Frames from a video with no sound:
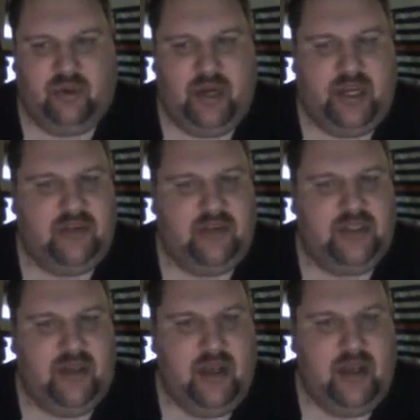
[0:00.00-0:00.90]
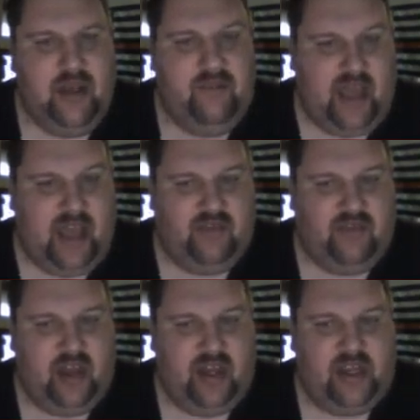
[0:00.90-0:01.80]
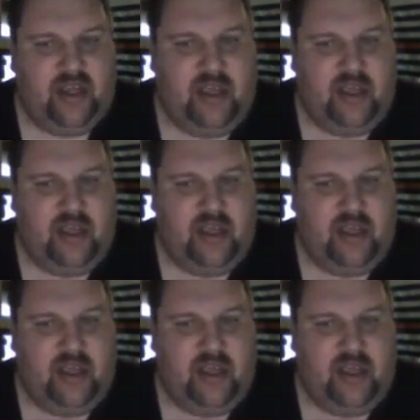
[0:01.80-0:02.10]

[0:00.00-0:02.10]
Tornadoes, flash flooding.